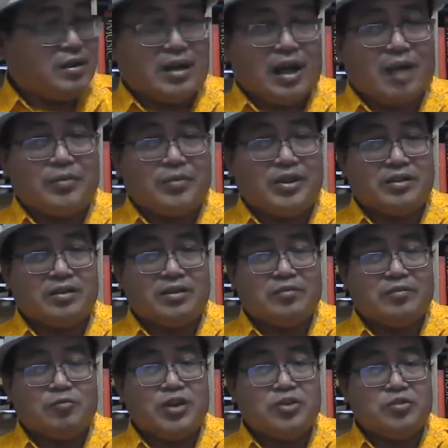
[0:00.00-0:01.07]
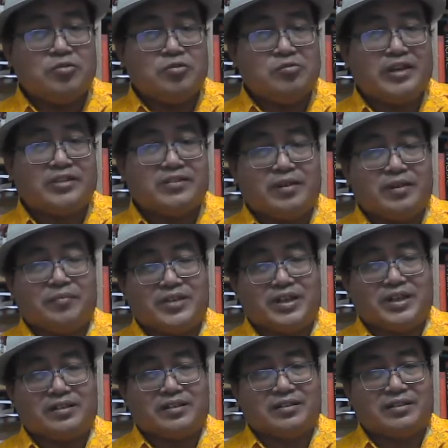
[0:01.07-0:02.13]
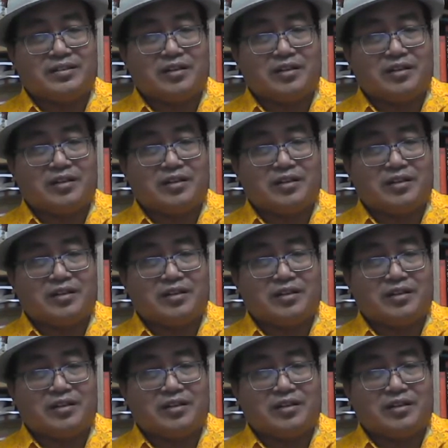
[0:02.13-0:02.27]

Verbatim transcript: I mean, when you read something